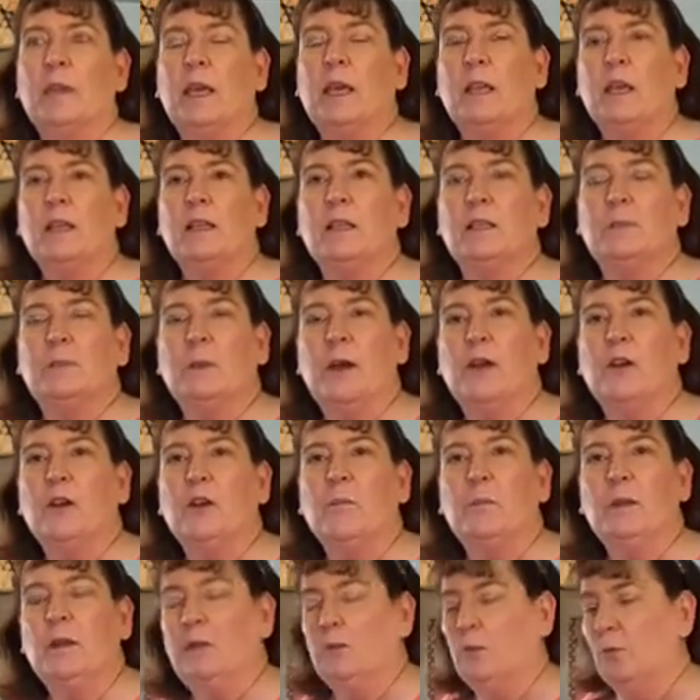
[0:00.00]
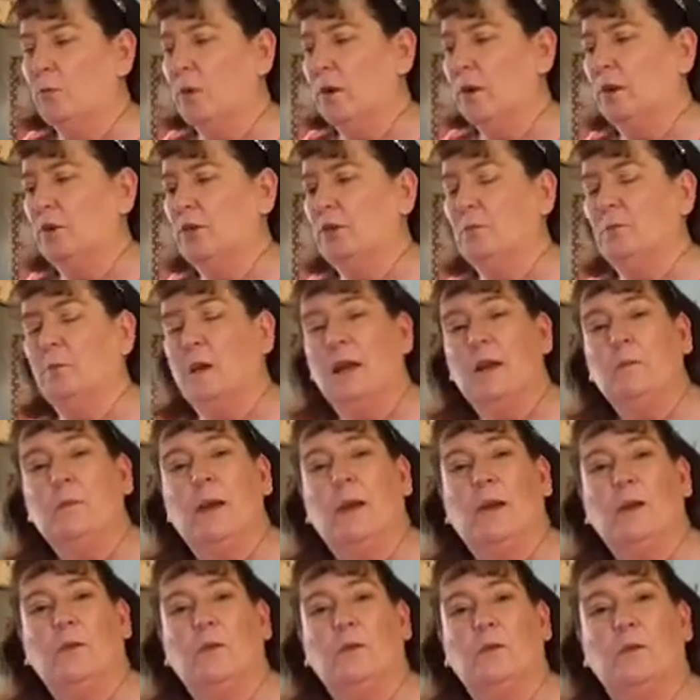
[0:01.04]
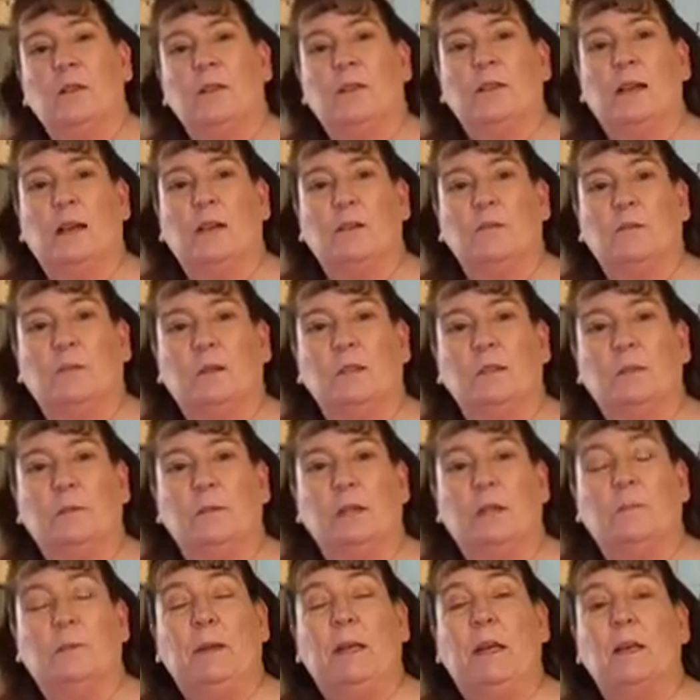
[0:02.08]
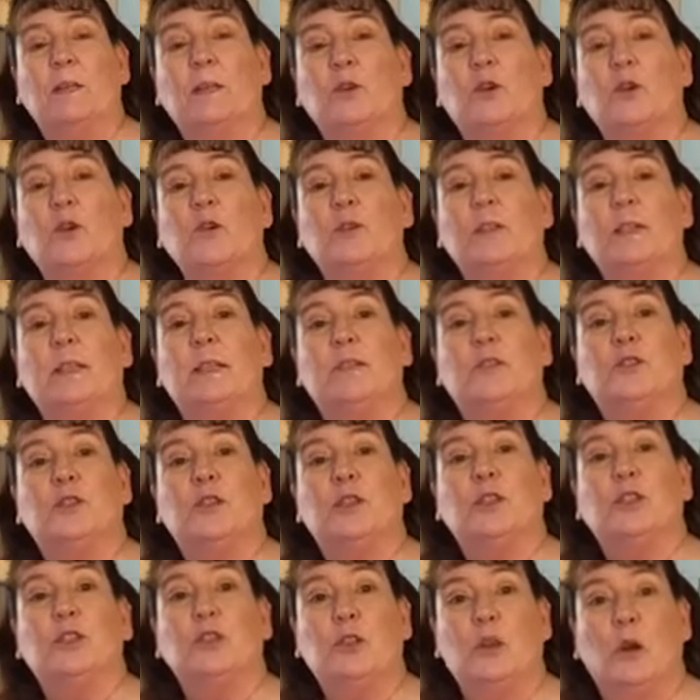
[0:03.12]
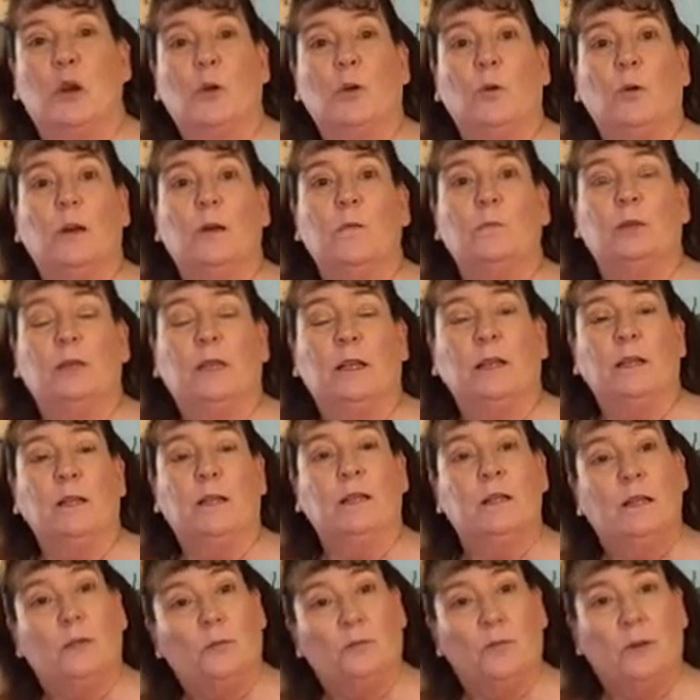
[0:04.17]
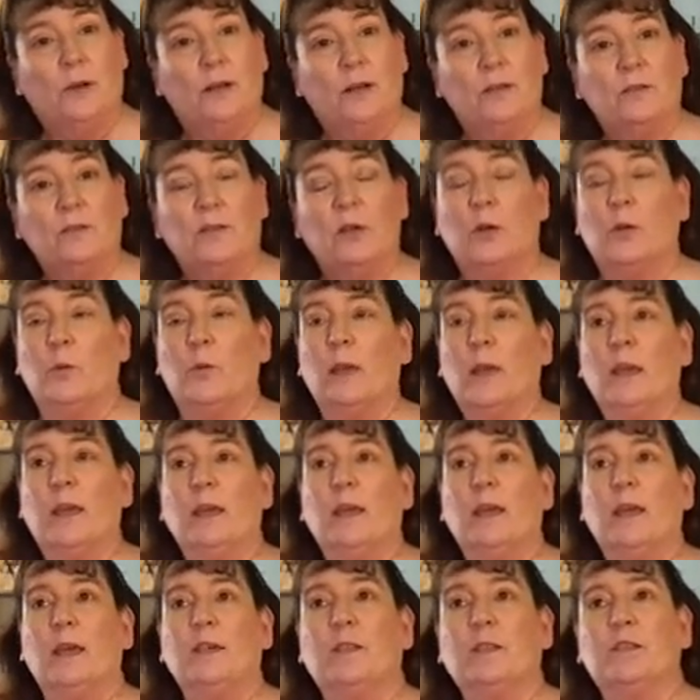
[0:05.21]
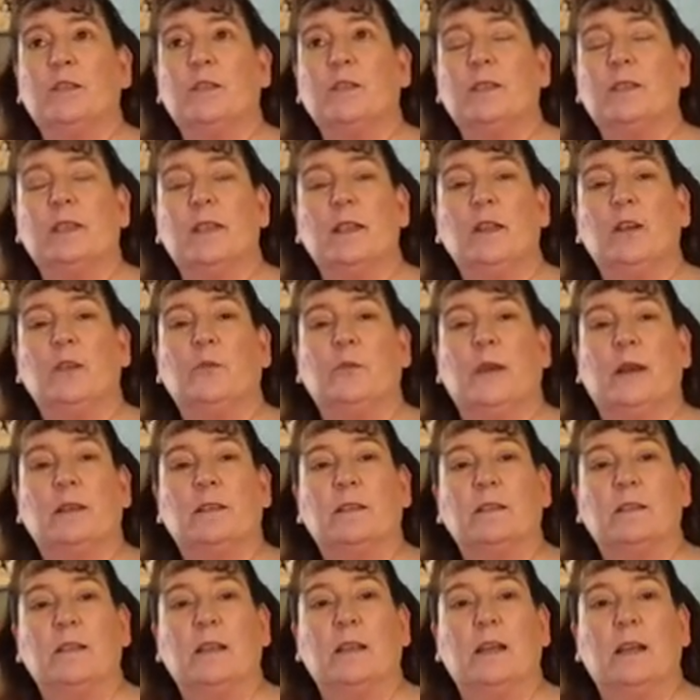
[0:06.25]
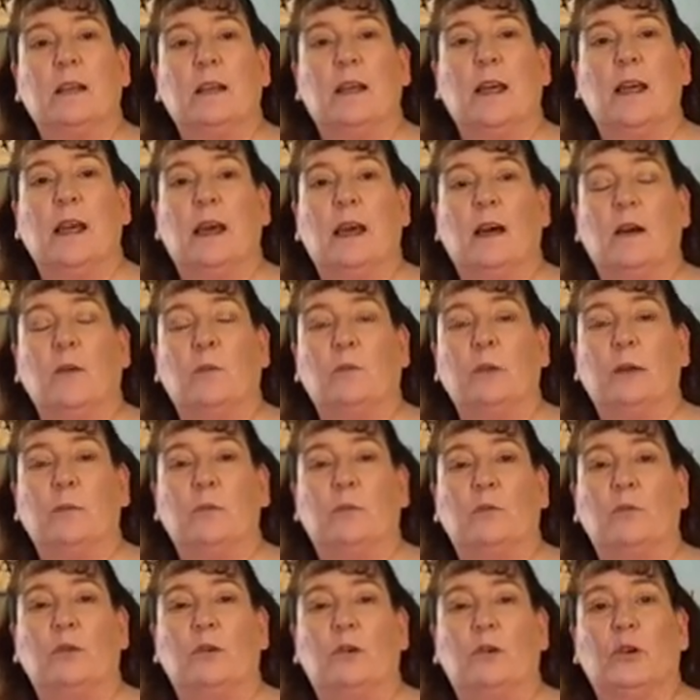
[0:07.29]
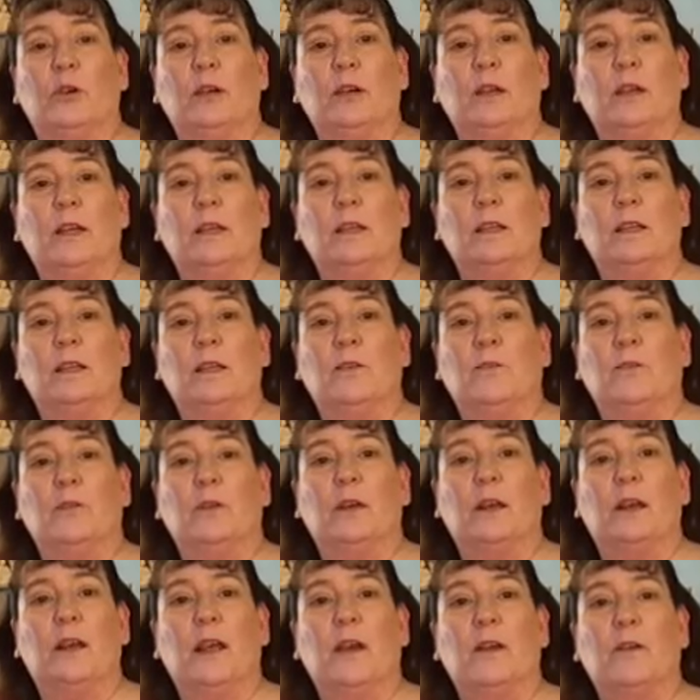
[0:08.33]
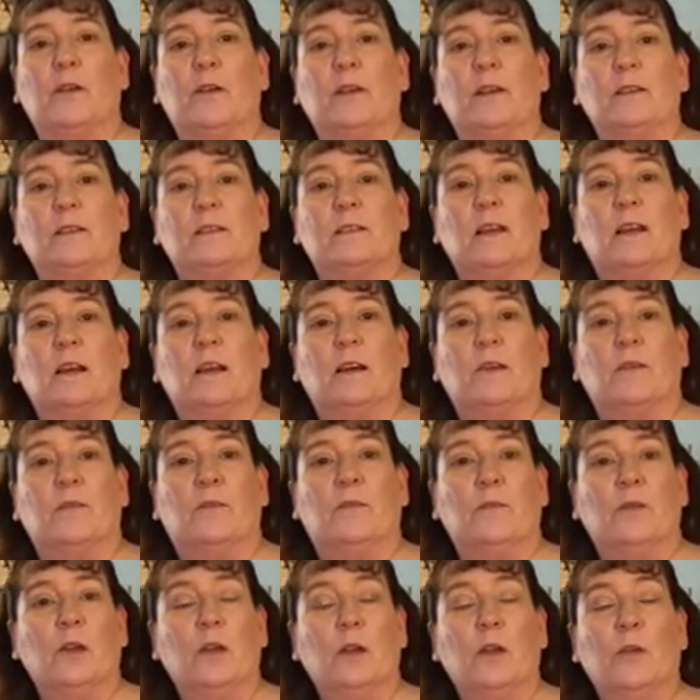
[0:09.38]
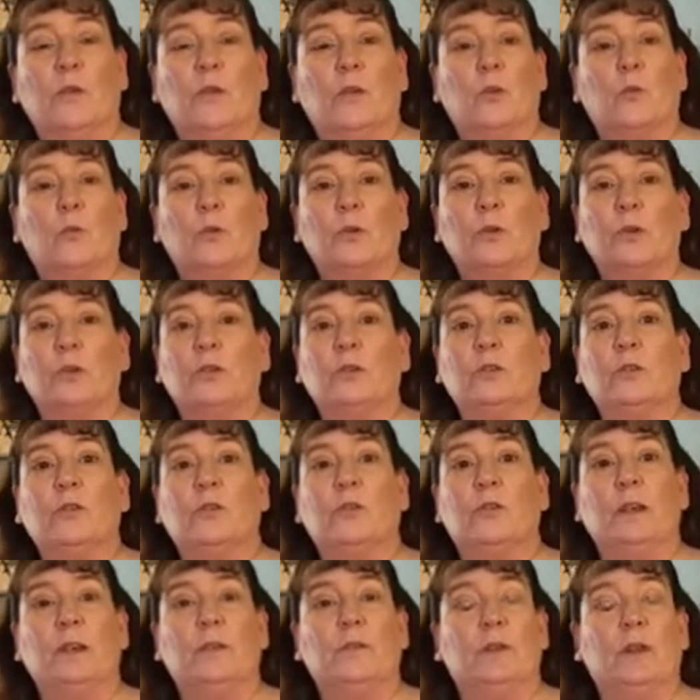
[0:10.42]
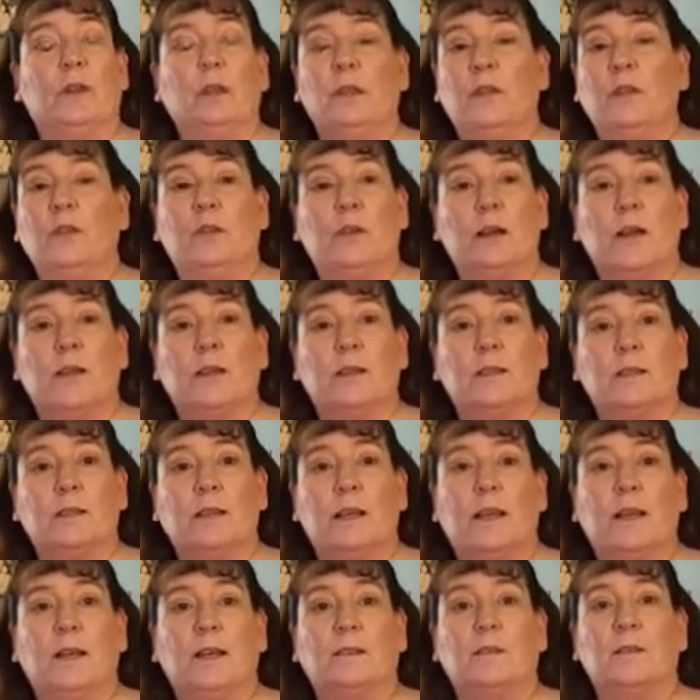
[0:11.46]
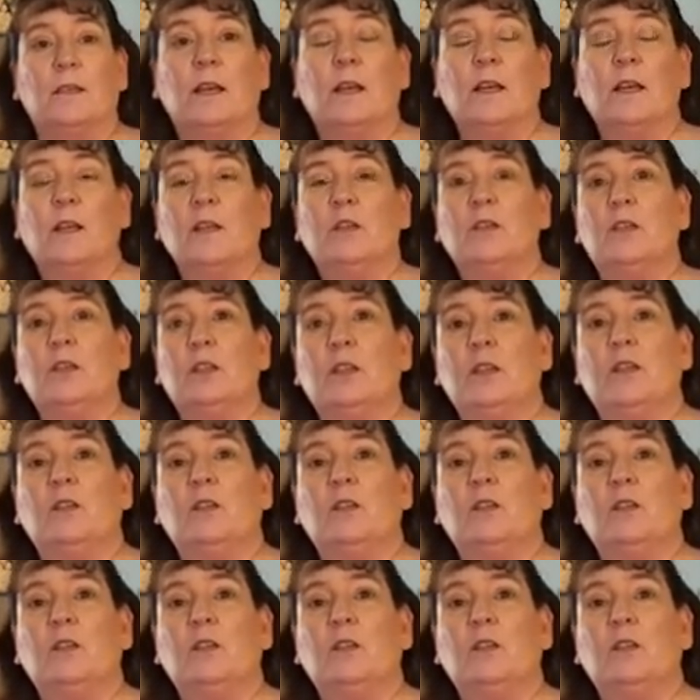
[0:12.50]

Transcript: it inspired me to want to do my macaroni salad recipe because hers is just so completely different. So it's just interesting how people cook in different areas of the world or even in the United States. She